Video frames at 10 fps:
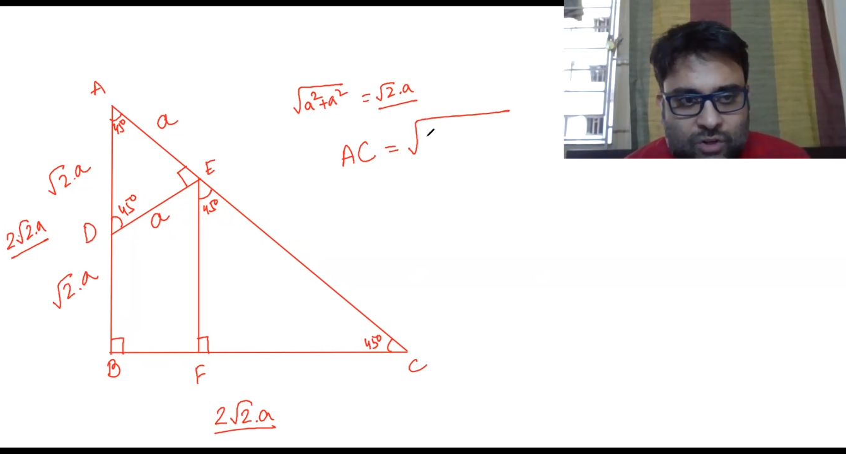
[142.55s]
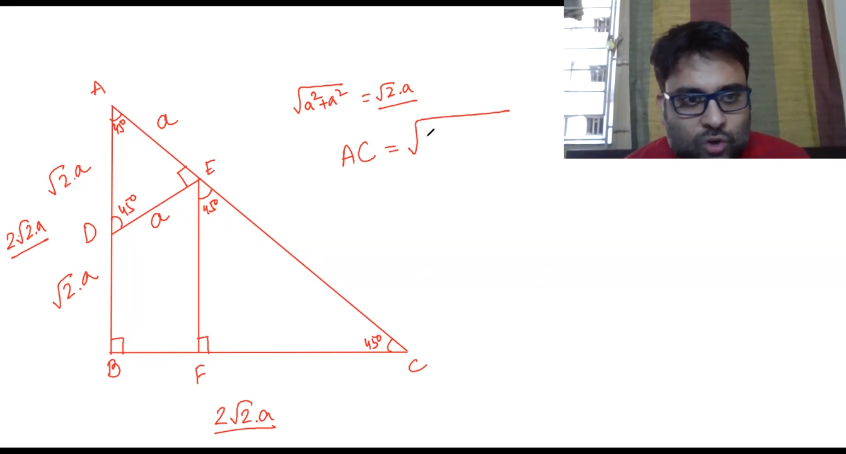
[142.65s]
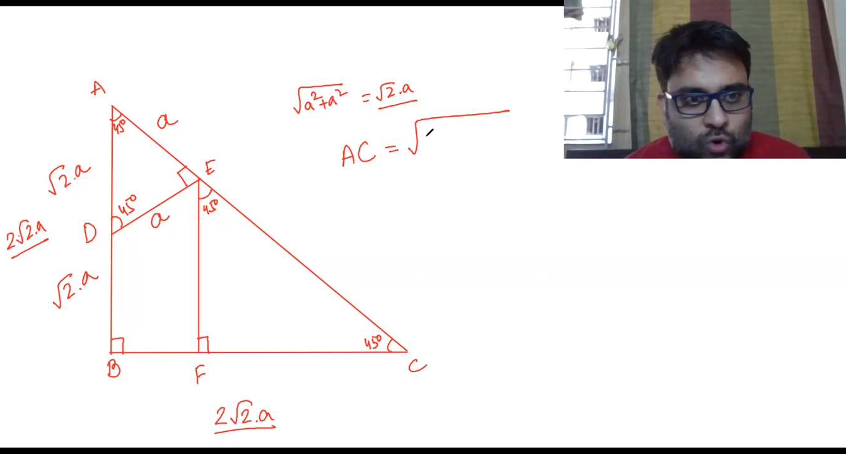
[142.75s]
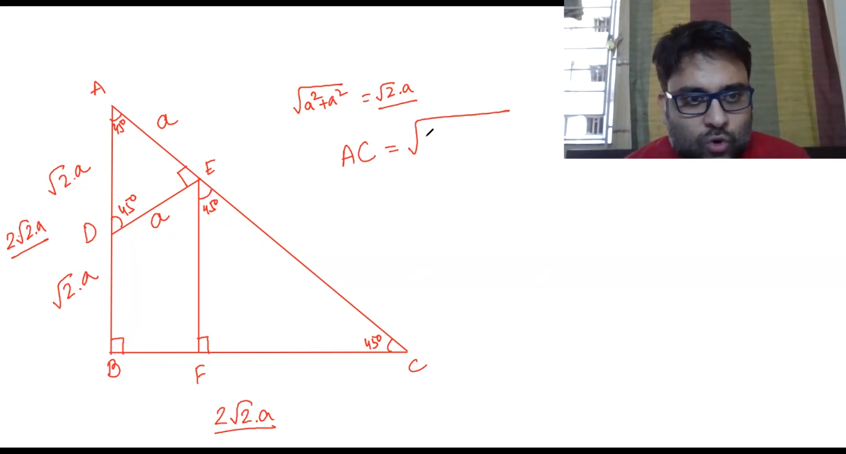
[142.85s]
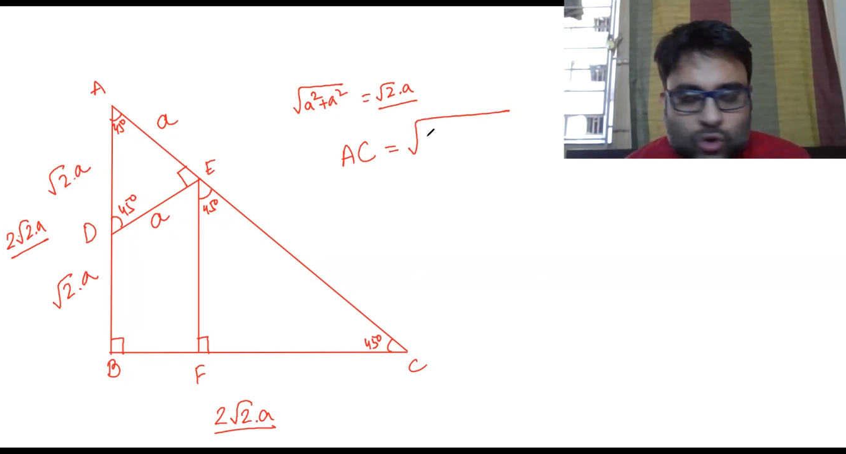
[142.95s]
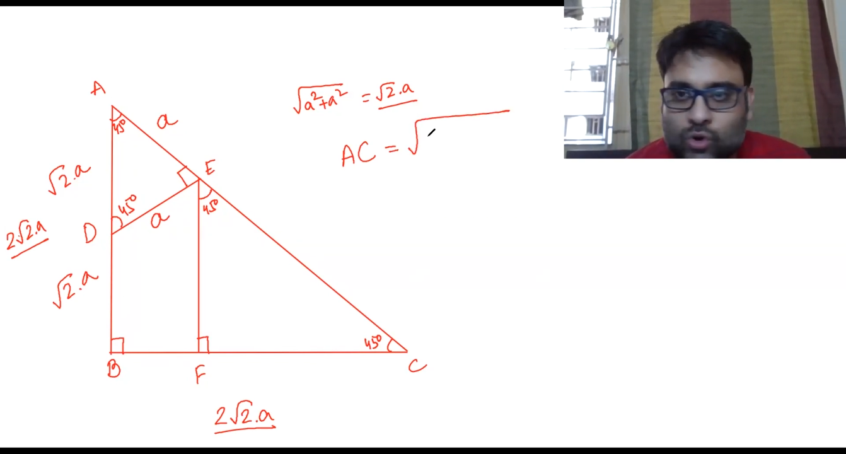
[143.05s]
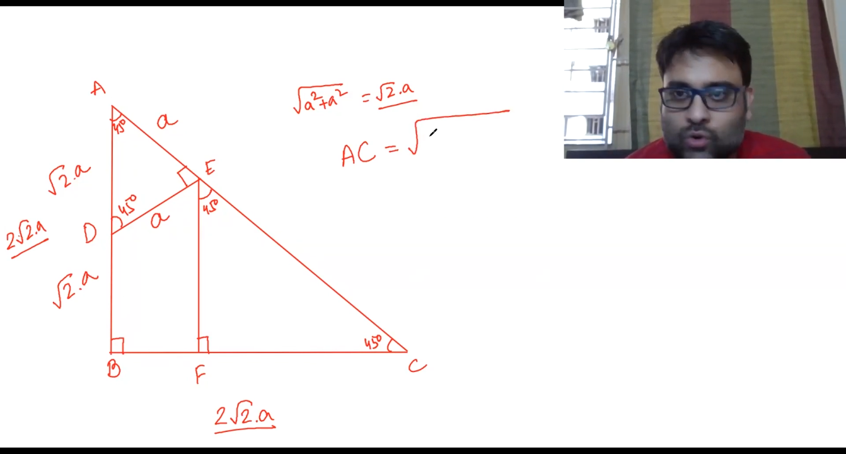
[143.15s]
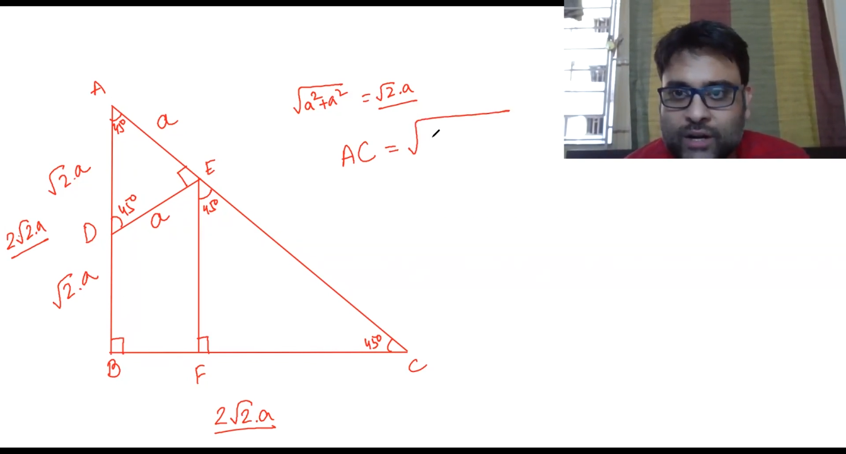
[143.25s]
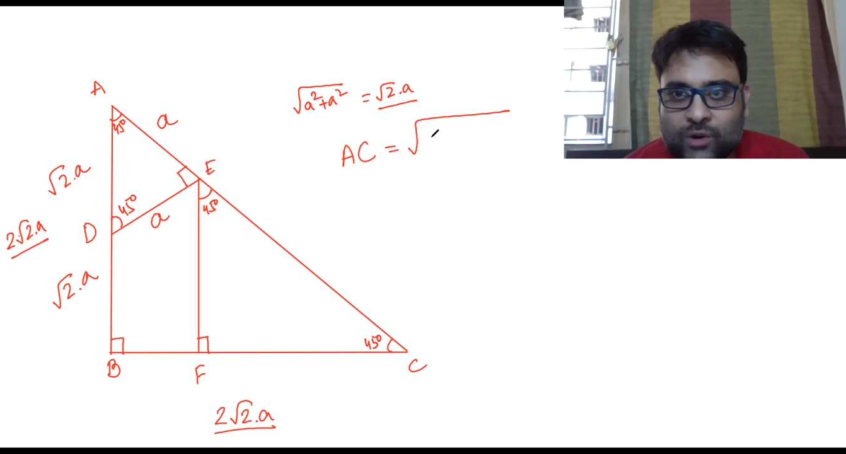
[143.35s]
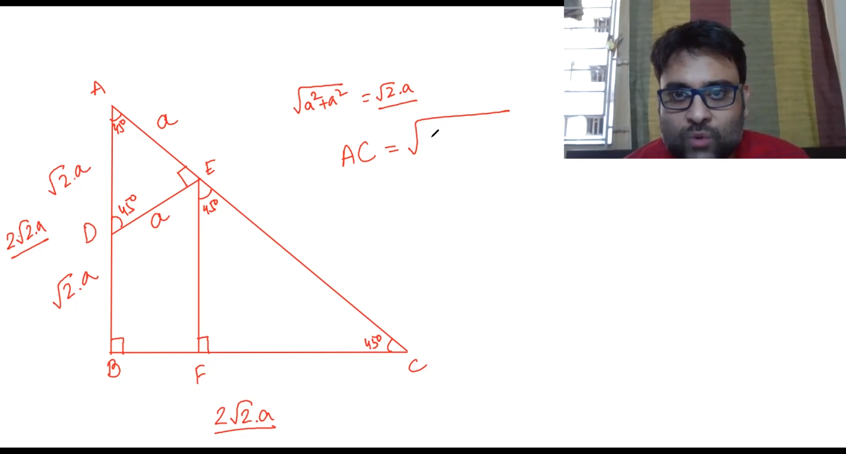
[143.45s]
2 root
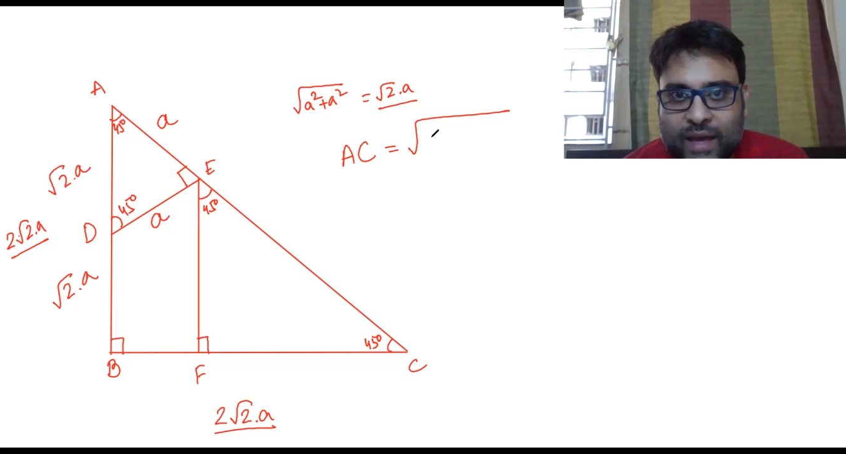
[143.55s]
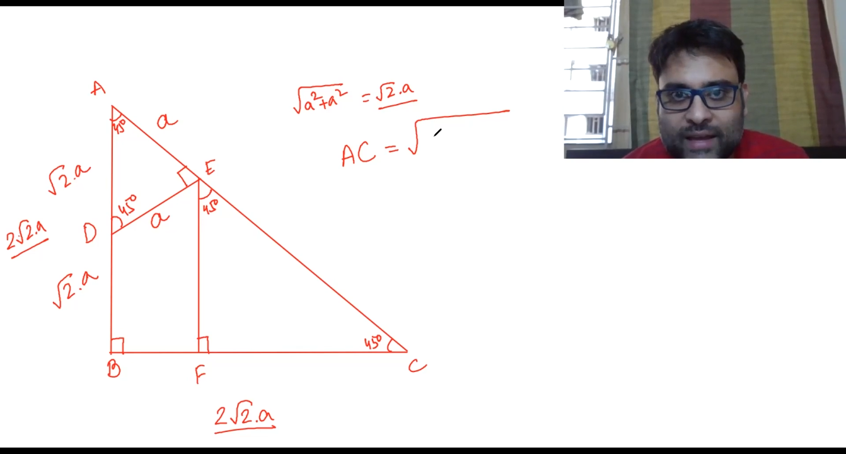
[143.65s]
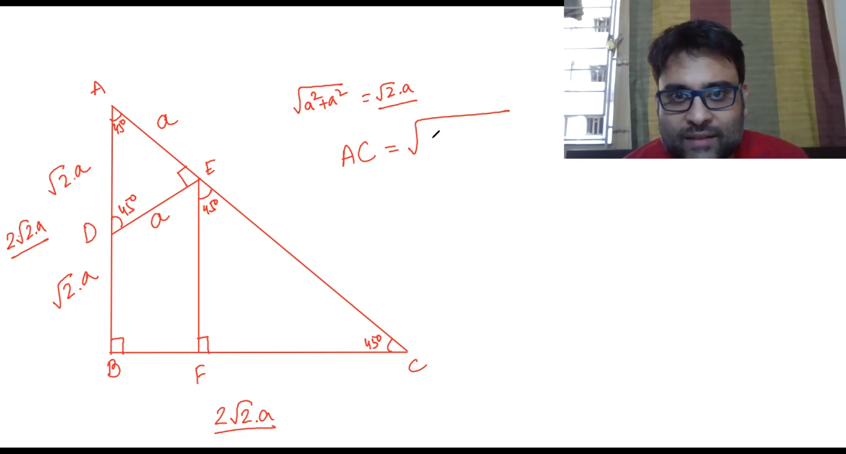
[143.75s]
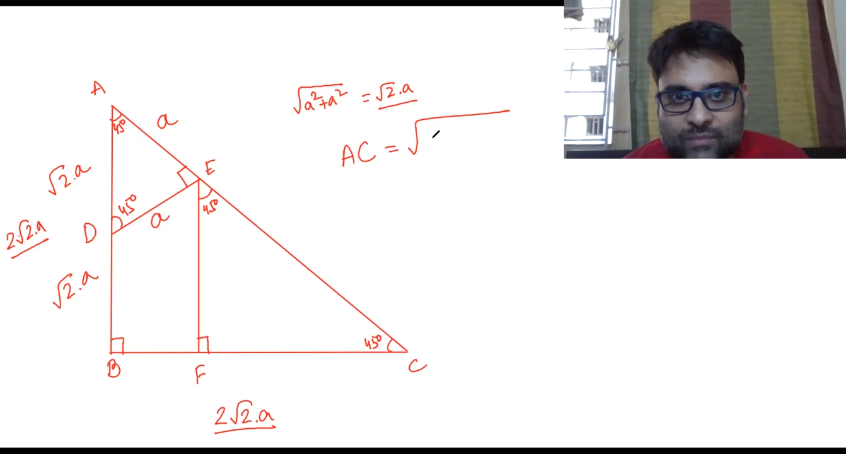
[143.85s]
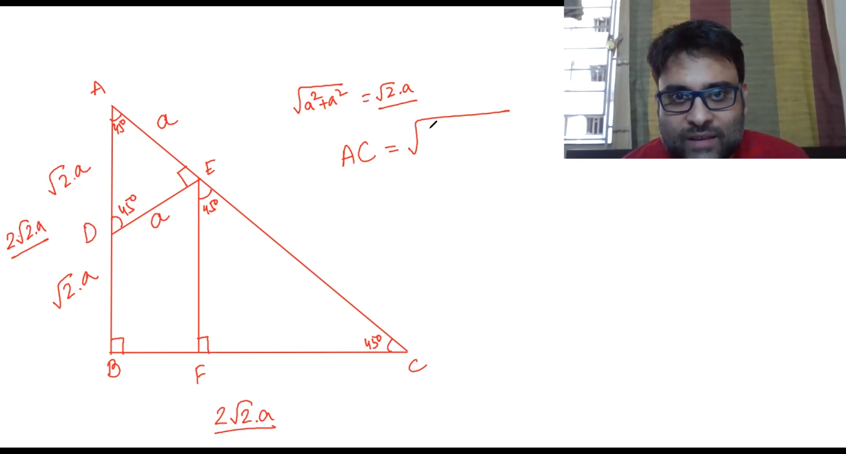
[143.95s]
2 into A is